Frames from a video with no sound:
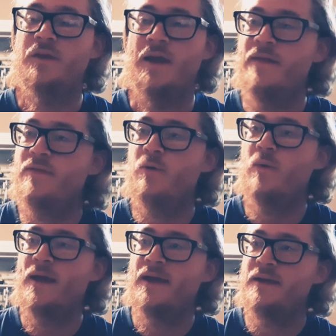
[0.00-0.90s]
in the
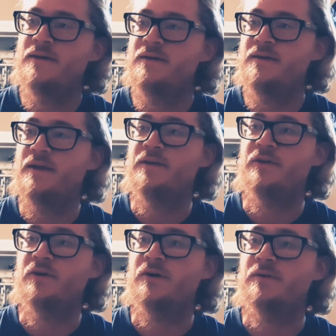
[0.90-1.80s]
wind, and
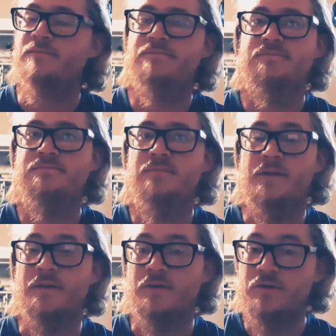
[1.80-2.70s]
you're
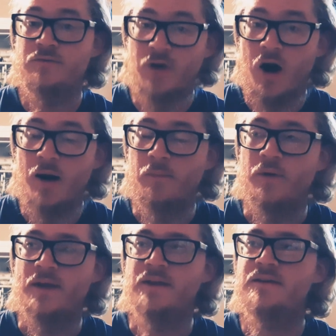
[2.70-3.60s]
in the calm
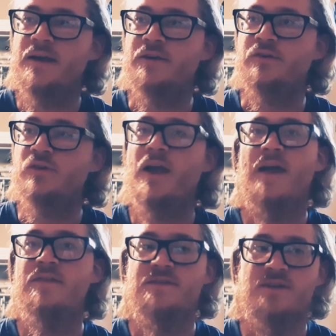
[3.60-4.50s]
wind, and you're looking
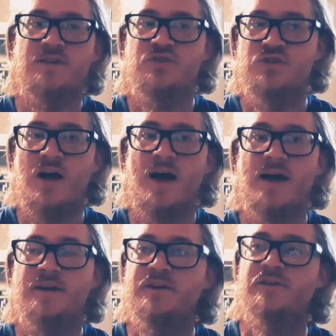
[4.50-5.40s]
at the
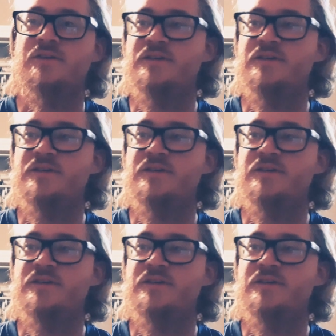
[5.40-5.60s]
sunshine, and you're